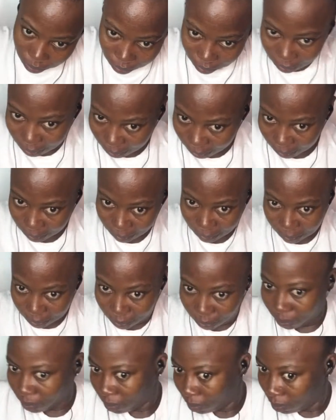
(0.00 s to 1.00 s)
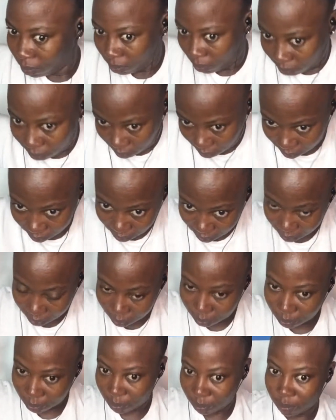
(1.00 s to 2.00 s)
So I'm going to be pulling it
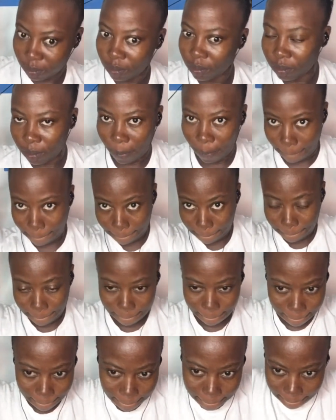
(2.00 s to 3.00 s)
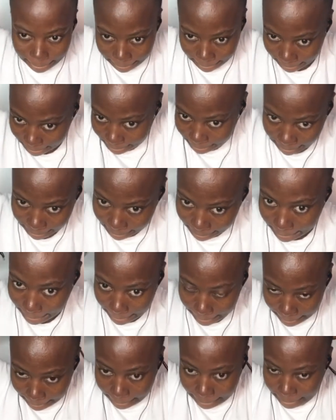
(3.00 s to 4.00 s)
through, as you can see,
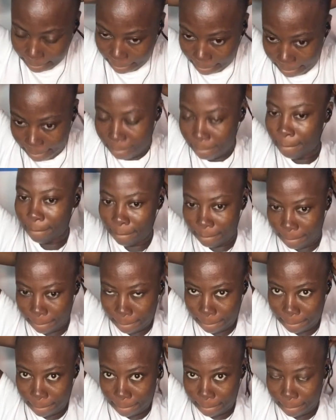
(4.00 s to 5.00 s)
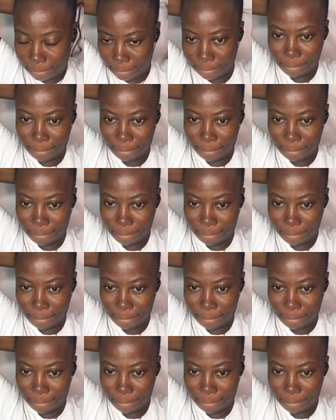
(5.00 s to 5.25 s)
till I get to